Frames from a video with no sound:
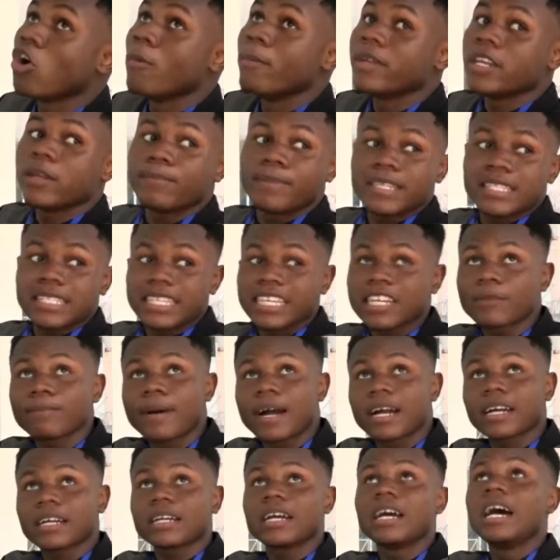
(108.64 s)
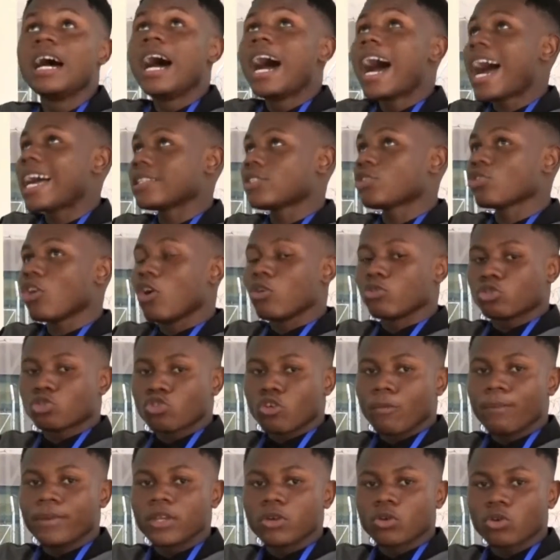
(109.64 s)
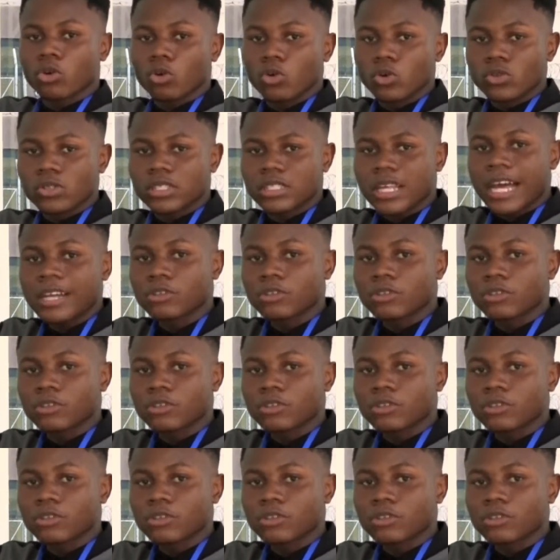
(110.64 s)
Omnibusic Bank has also been closed.